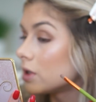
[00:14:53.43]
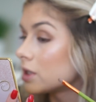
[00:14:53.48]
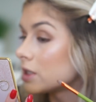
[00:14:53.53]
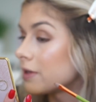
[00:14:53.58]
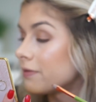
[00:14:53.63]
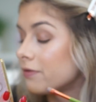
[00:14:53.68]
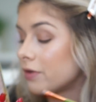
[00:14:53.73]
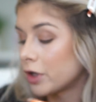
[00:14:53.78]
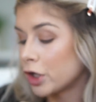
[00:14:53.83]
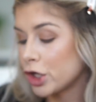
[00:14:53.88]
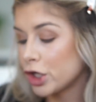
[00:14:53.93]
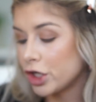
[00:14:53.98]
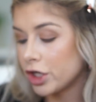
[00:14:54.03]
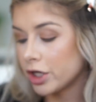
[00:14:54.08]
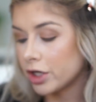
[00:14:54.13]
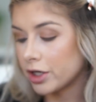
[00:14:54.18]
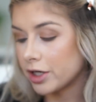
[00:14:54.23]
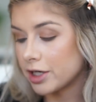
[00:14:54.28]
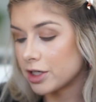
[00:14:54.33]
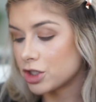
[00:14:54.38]
Because I'm very
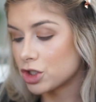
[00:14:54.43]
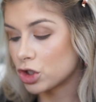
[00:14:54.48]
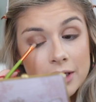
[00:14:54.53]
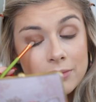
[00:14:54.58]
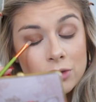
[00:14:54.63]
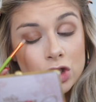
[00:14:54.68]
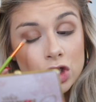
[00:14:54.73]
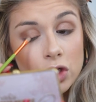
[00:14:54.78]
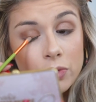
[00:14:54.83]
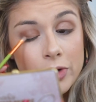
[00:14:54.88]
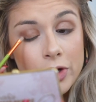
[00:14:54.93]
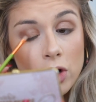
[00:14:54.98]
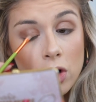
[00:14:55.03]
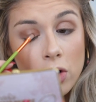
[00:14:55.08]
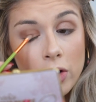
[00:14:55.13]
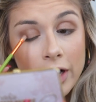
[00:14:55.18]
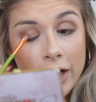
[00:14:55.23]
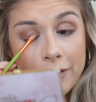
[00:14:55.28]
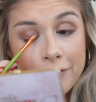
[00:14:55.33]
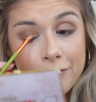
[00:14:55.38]
curious. I'm sure we
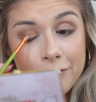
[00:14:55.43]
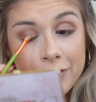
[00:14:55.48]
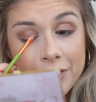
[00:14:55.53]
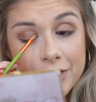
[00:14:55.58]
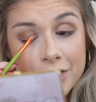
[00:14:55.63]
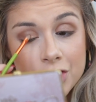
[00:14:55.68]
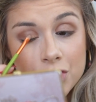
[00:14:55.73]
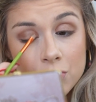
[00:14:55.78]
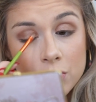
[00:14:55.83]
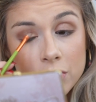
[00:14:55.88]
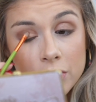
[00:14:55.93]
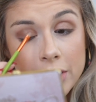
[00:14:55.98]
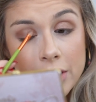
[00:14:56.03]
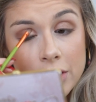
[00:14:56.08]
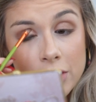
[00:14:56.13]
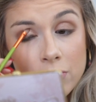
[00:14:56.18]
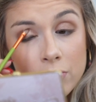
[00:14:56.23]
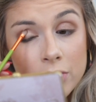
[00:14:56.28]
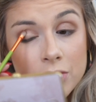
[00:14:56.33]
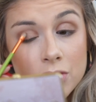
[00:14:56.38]
all have fitness
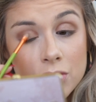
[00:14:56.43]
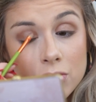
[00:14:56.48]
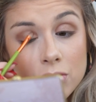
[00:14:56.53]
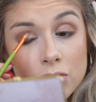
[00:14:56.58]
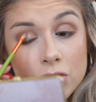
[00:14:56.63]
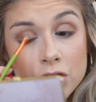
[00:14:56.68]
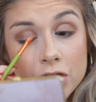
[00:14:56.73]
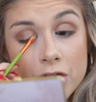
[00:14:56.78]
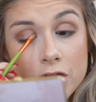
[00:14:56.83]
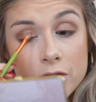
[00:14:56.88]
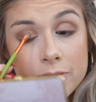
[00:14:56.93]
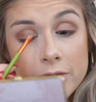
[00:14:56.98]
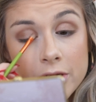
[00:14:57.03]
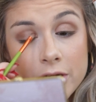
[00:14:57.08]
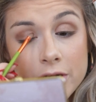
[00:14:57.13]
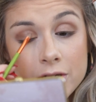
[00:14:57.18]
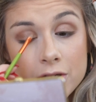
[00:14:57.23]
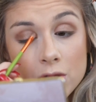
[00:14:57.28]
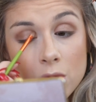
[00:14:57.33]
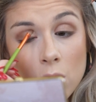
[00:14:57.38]
related resolutions
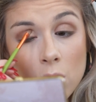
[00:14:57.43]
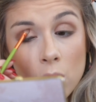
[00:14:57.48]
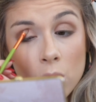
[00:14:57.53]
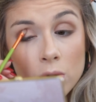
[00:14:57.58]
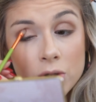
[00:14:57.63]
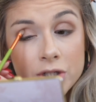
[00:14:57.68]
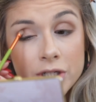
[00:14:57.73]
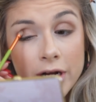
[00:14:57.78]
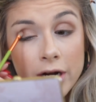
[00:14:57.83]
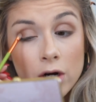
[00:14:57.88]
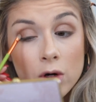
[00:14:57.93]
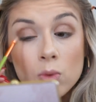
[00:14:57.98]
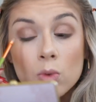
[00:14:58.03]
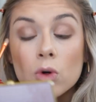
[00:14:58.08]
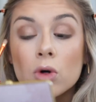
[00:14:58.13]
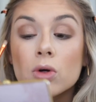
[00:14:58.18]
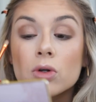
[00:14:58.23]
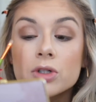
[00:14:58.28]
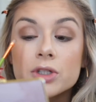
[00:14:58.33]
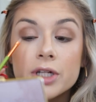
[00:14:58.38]
because the whole entire
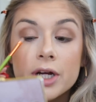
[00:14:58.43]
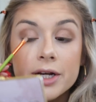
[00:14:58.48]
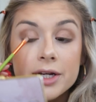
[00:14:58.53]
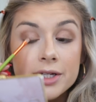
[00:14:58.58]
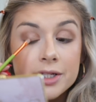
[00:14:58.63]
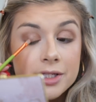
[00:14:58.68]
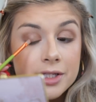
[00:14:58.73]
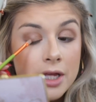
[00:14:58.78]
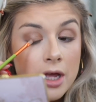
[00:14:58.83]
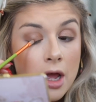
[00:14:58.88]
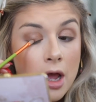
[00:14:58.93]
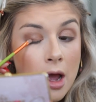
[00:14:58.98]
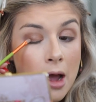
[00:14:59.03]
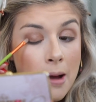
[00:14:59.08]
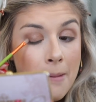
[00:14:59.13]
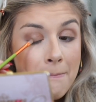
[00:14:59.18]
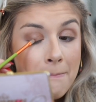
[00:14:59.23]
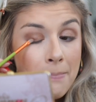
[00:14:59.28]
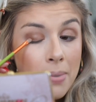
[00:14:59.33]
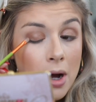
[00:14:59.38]
world does.
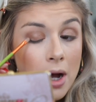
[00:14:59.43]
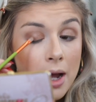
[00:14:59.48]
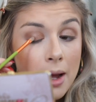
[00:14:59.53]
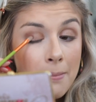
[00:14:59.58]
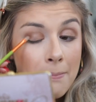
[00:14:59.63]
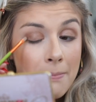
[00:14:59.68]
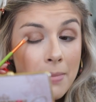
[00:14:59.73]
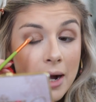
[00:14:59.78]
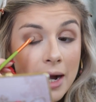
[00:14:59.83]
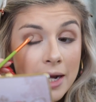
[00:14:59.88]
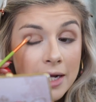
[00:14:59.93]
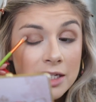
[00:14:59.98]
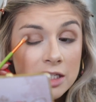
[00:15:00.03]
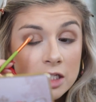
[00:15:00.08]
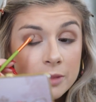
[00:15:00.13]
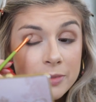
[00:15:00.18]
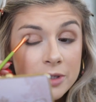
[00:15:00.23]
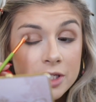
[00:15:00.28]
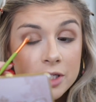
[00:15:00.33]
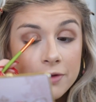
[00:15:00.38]
But
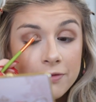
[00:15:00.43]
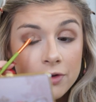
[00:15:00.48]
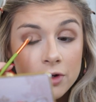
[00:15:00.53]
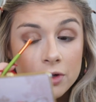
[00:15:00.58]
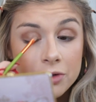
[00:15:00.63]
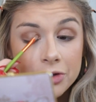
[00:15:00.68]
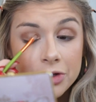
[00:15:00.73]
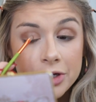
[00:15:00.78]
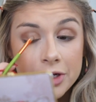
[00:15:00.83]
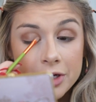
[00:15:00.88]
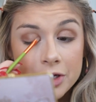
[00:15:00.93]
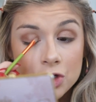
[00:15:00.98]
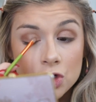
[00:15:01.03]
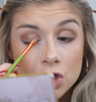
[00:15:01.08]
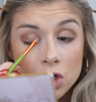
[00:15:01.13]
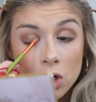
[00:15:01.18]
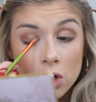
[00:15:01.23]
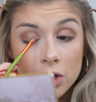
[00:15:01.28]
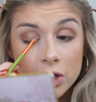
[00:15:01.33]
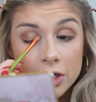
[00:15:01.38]
mine specifically
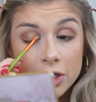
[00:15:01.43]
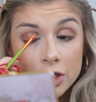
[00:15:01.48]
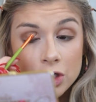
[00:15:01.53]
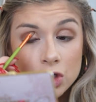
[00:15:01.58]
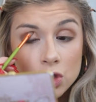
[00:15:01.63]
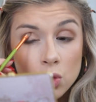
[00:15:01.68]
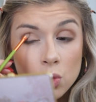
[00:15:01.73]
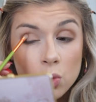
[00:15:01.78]
is targeted